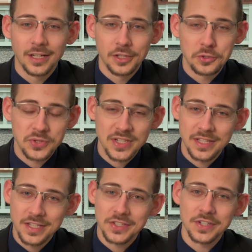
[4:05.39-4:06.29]
You see,
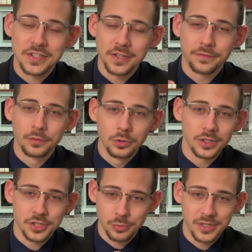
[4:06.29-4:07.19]
this is the
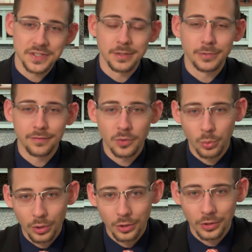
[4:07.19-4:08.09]
foolish wisdom of the
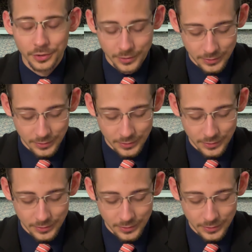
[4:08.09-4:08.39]
world.